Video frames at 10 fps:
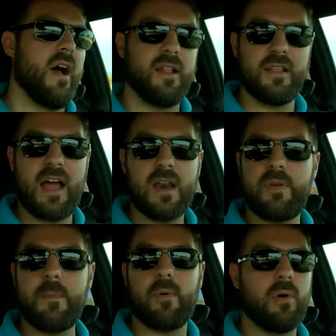A of
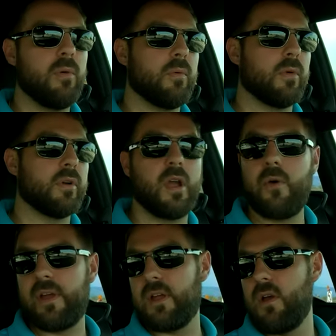people were
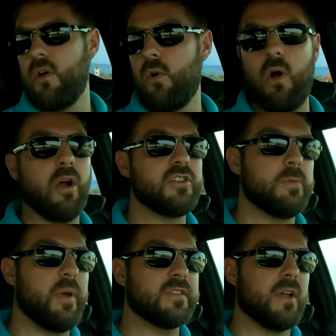going, well, aren't
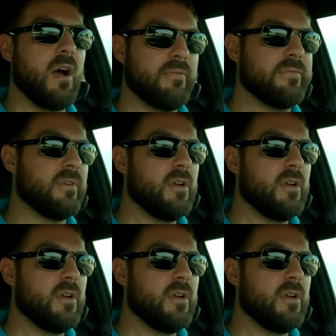you pissed off?